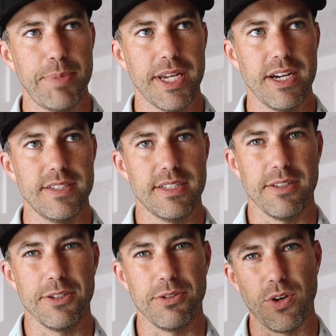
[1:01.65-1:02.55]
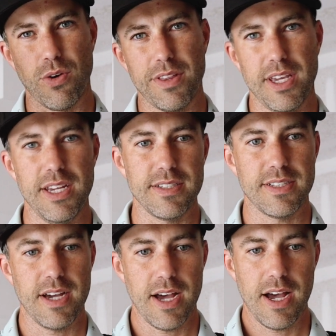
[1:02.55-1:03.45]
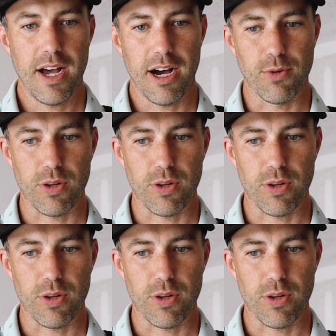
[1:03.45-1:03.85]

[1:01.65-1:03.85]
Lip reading: because it's a little northeast of